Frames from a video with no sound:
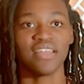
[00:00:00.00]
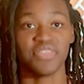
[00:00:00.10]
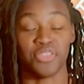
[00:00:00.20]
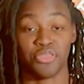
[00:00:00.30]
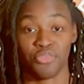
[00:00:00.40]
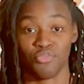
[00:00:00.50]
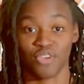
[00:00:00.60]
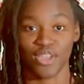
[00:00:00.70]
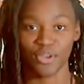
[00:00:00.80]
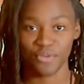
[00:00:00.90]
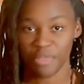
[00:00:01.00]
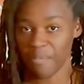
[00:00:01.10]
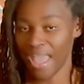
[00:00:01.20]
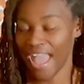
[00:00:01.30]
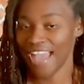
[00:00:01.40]
the thrill, the
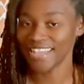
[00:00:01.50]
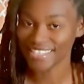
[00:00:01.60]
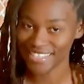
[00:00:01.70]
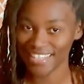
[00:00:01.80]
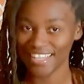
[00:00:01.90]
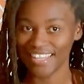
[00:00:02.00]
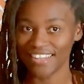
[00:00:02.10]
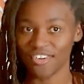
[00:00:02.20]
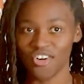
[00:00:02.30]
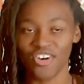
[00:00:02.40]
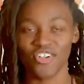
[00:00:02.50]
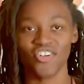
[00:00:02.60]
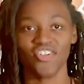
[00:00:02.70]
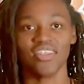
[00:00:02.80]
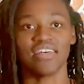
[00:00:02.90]
passion,
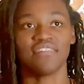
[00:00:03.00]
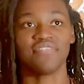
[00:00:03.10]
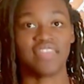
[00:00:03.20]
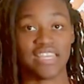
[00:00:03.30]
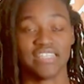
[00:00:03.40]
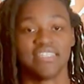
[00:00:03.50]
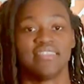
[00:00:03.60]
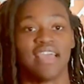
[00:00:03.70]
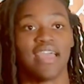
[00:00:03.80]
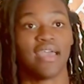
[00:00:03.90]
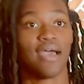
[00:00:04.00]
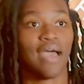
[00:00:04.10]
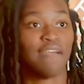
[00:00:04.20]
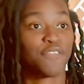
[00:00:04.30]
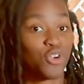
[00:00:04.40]
all of this that
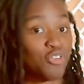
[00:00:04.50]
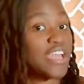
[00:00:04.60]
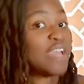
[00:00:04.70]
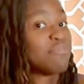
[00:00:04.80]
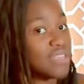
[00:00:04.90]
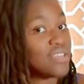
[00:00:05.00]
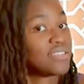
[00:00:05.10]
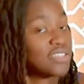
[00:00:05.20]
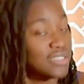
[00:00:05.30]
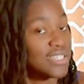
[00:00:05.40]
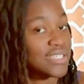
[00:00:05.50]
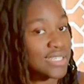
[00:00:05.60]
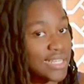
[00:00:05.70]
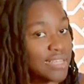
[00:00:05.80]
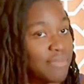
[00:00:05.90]
I've crammed into this
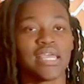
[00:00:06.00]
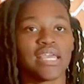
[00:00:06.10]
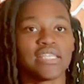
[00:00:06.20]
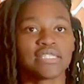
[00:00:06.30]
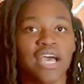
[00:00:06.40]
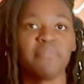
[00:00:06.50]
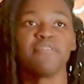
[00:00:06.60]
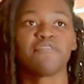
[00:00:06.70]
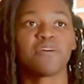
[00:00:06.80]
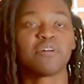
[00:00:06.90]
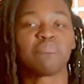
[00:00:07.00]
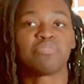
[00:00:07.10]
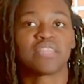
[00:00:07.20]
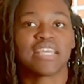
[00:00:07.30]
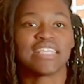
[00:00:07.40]
clip, it's coming from a
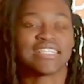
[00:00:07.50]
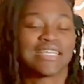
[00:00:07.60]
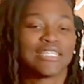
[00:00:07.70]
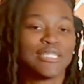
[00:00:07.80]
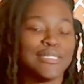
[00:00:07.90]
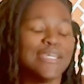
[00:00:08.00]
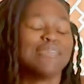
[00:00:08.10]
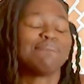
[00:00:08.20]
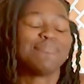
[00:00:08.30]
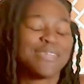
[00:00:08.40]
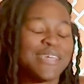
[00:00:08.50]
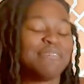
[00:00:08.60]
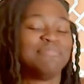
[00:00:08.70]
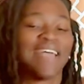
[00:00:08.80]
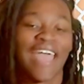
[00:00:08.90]
place that's deep, deep
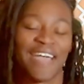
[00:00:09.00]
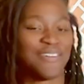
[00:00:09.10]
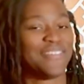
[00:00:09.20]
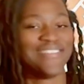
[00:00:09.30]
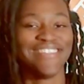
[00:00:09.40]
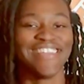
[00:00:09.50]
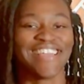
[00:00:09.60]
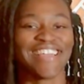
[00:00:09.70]
down.